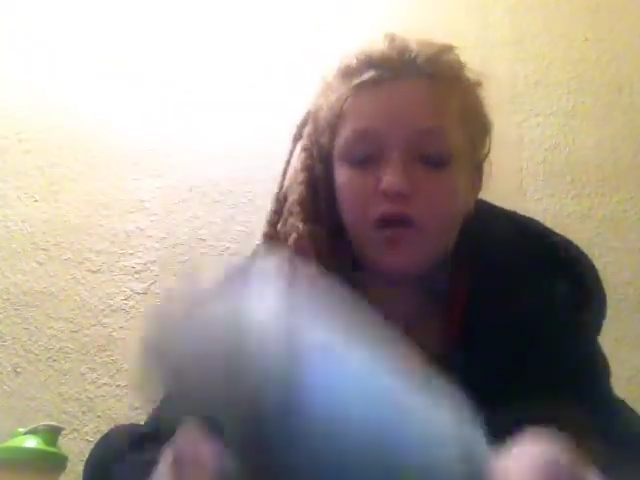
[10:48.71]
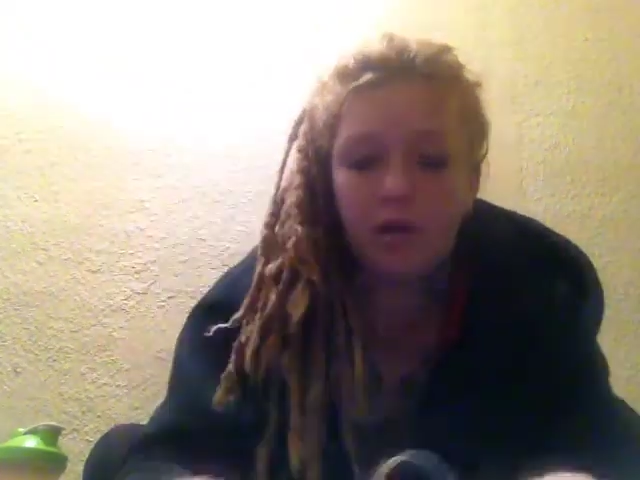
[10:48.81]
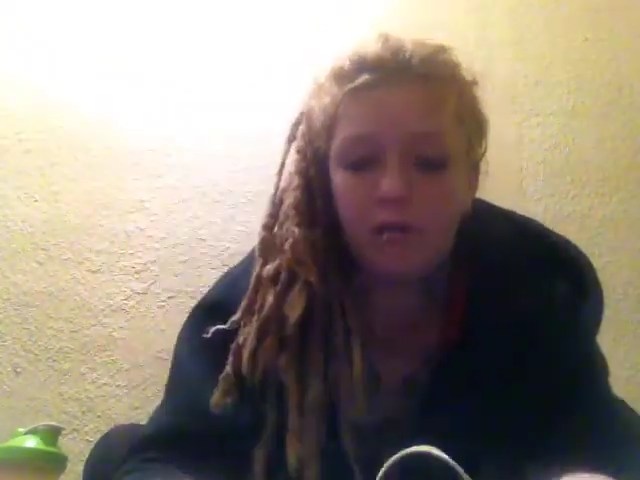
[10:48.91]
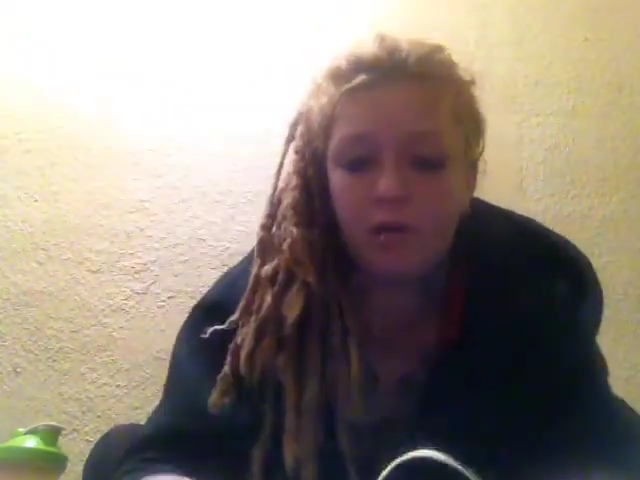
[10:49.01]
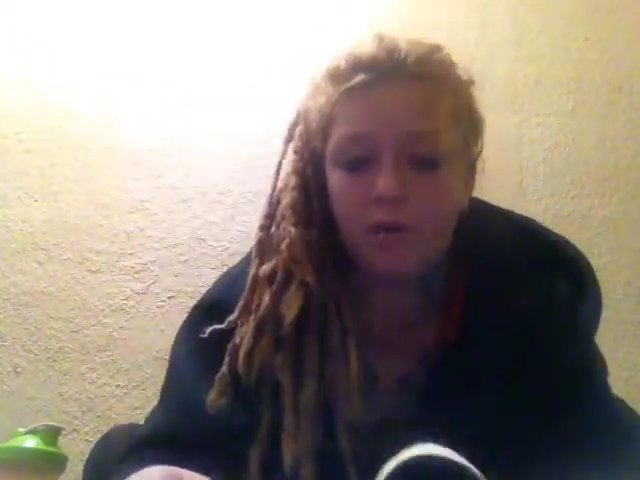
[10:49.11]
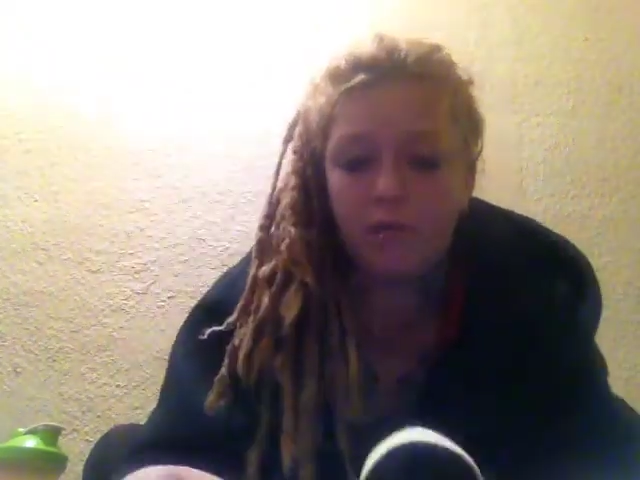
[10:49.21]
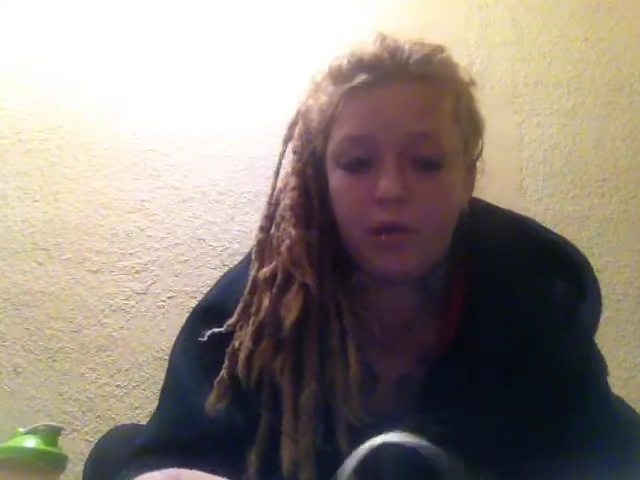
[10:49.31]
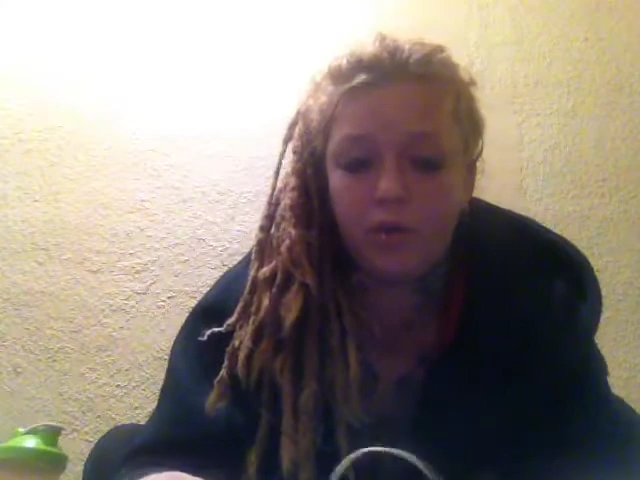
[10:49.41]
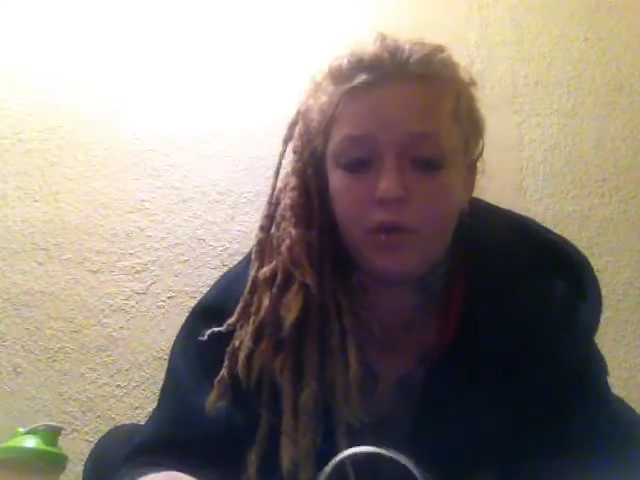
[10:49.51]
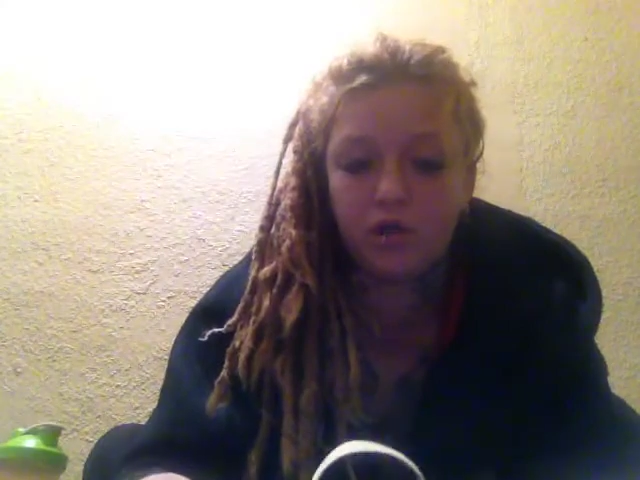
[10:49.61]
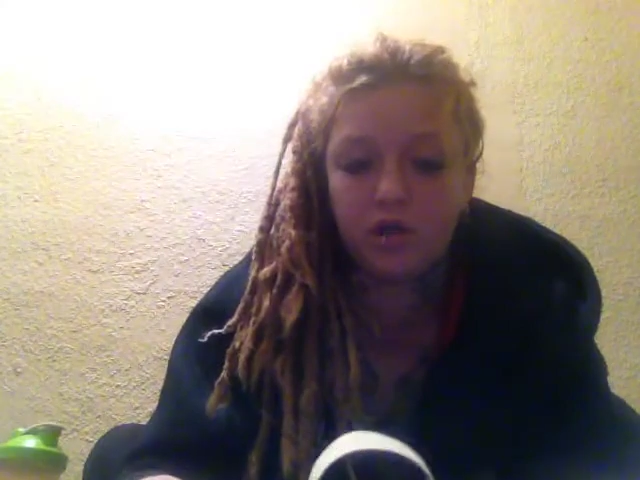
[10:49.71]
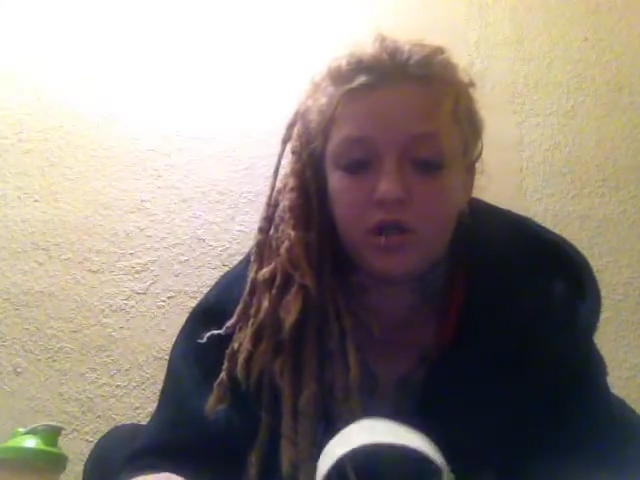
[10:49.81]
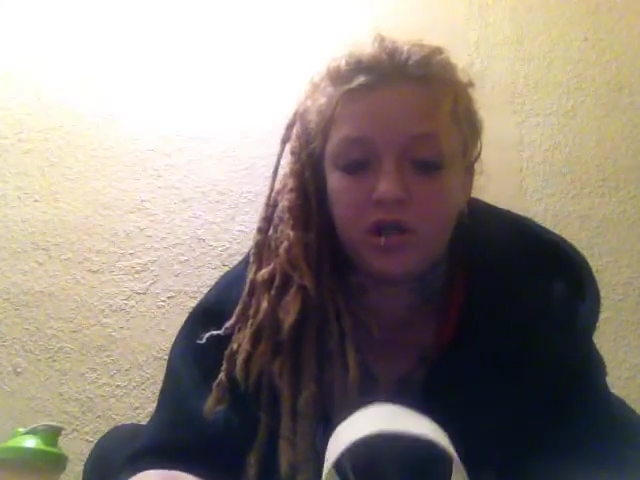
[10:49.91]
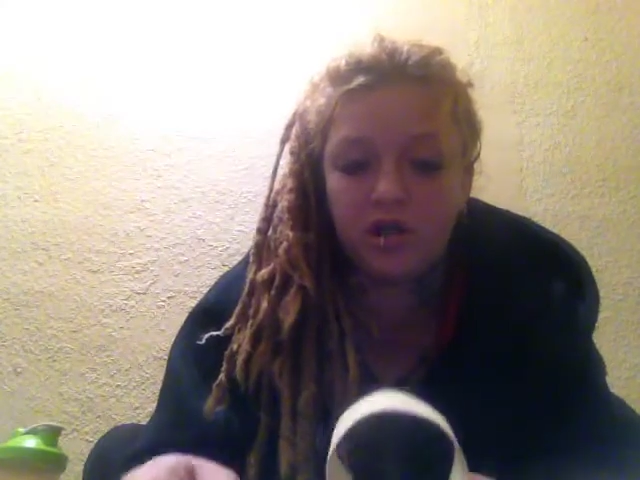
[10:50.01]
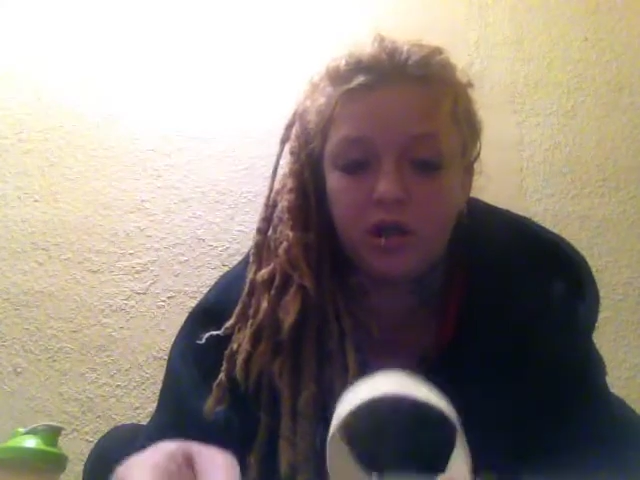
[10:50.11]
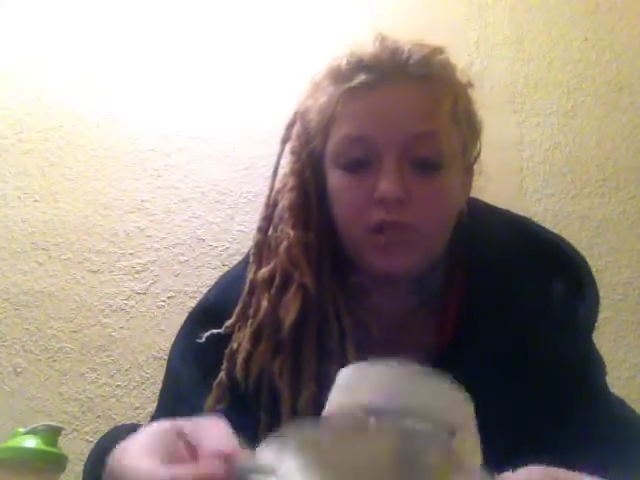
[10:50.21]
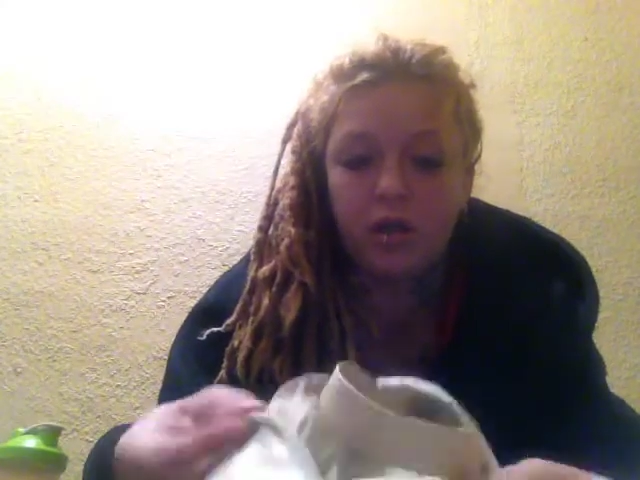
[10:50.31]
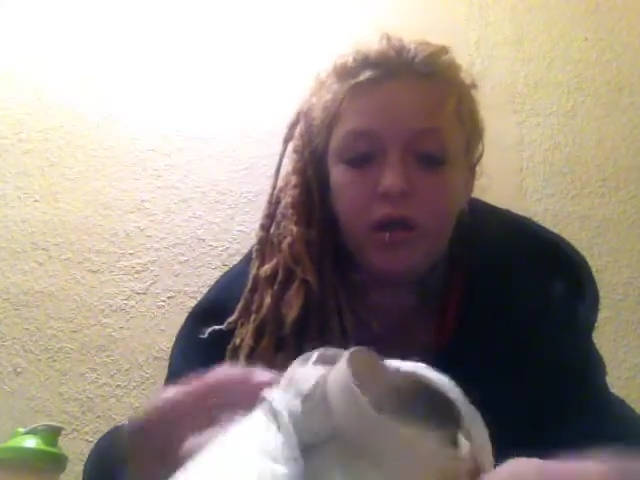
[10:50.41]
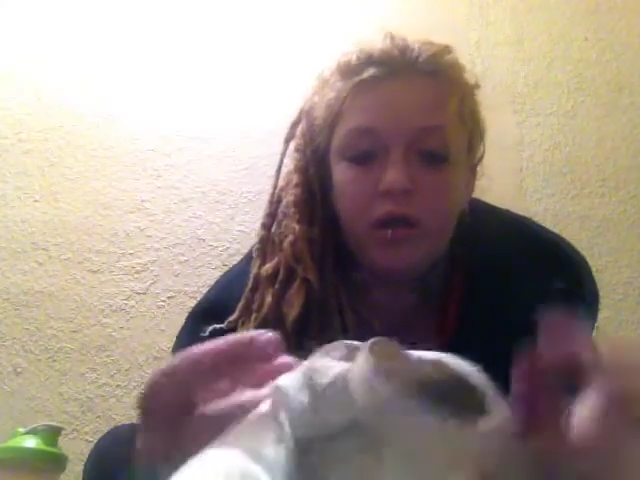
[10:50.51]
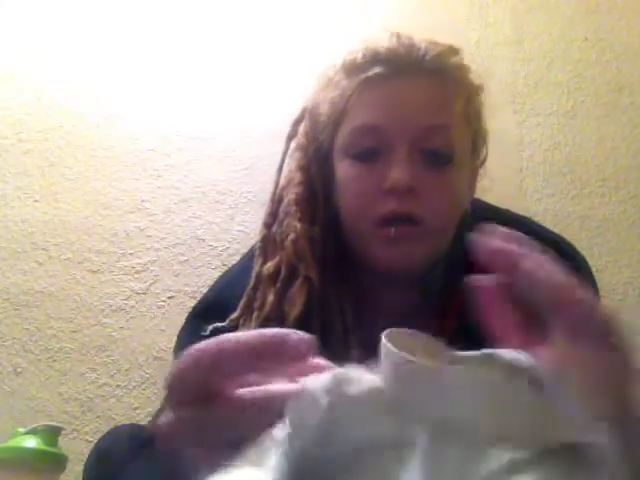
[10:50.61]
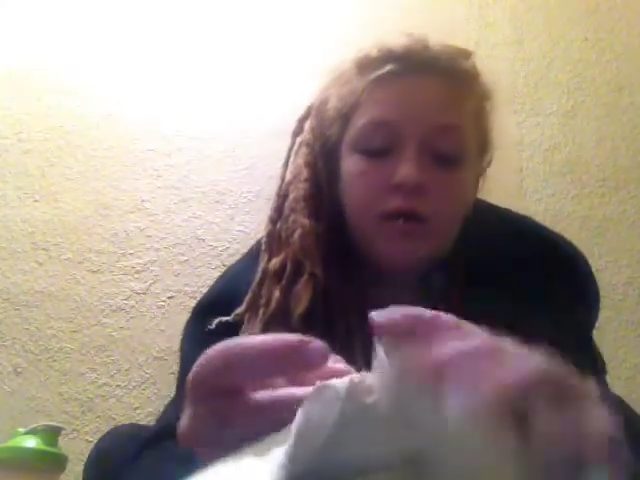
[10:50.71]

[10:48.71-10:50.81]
I mean, it works just the same way